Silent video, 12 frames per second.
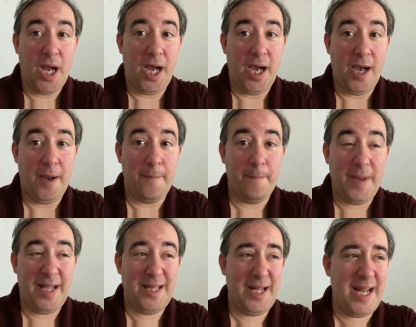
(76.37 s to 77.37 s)
And
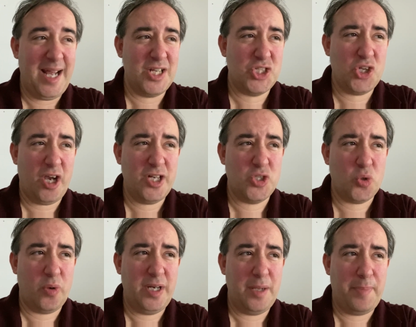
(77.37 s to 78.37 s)
then they had a side
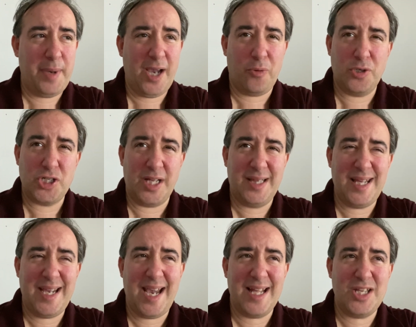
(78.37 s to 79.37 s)
story in the back, which I
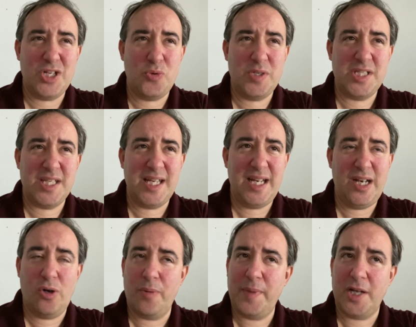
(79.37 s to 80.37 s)
think had to do with Sin
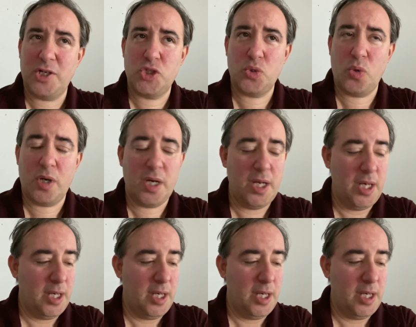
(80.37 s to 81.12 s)
Eater. I'm not sure.